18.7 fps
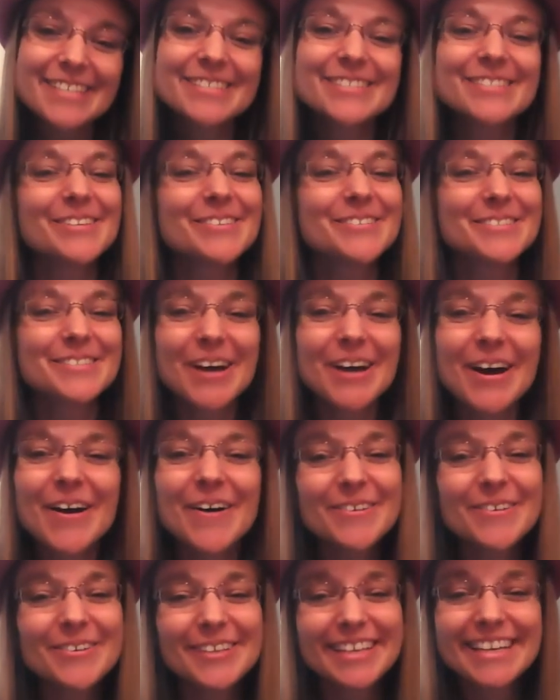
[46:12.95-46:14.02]
So
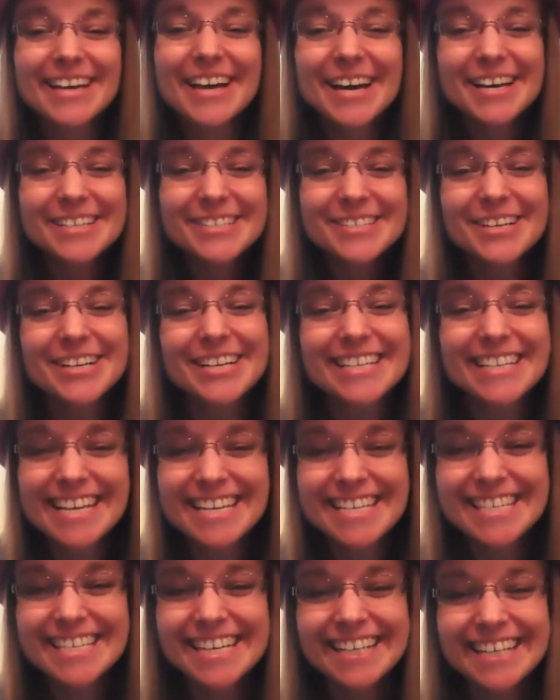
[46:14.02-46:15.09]
totally
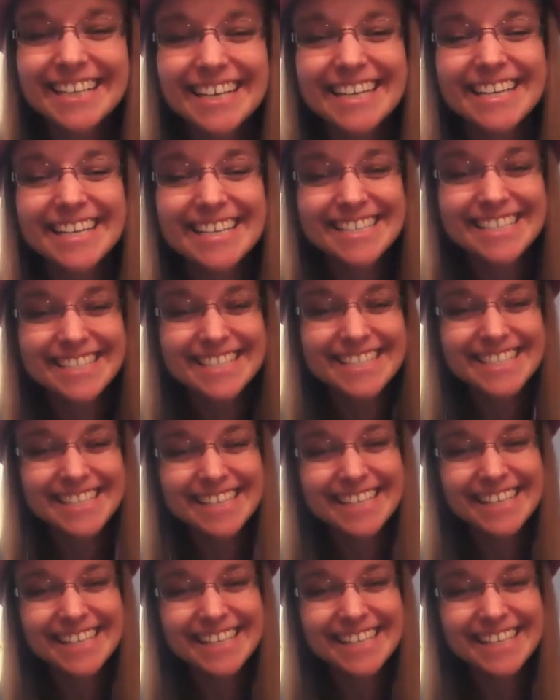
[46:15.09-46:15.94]
traditionalist.